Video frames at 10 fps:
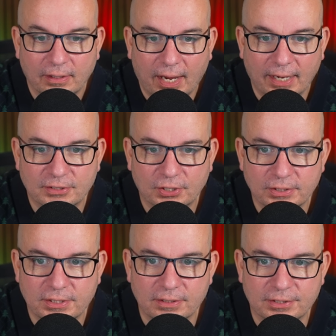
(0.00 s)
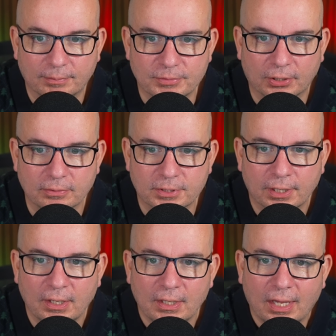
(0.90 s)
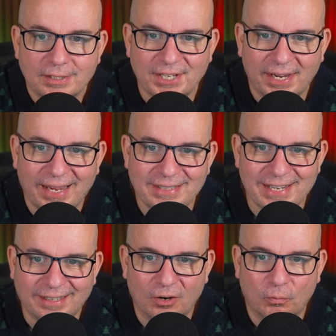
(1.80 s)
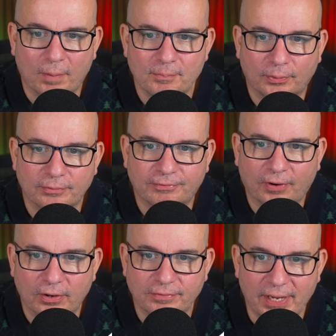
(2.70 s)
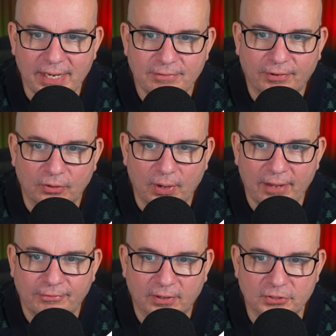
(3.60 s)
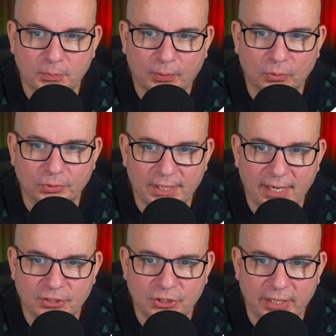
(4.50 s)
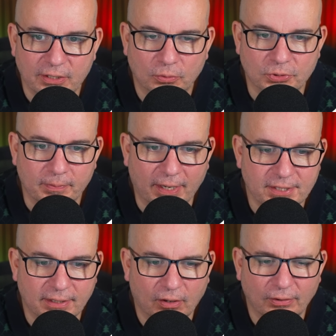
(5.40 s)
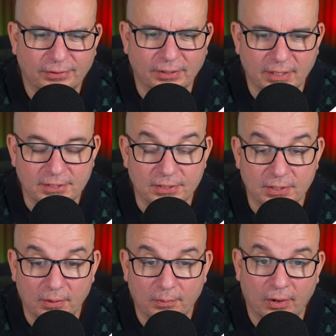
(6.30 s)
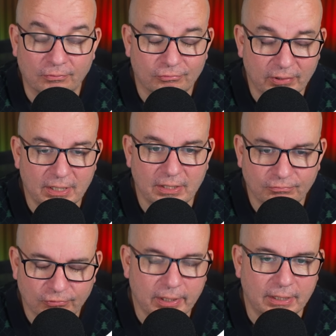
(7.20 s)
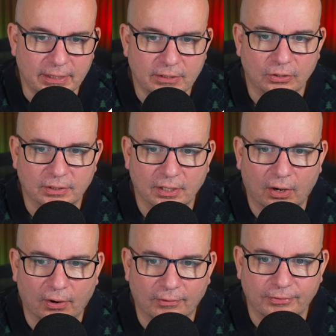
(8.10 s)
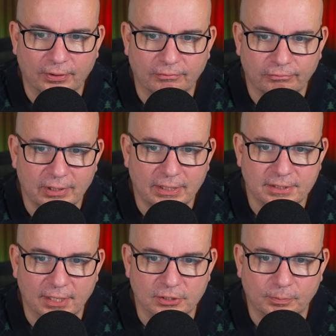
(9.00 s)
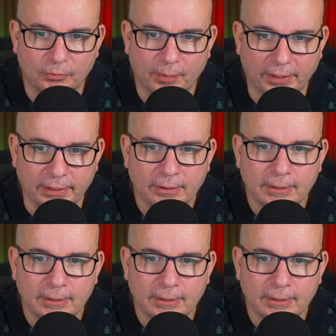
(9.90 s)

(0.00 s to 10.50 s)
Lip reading: exciting sometimes. Say Ateca 1.5 Evo FR Sport DSG automatic. I think this is a really, really good car for really sensible money.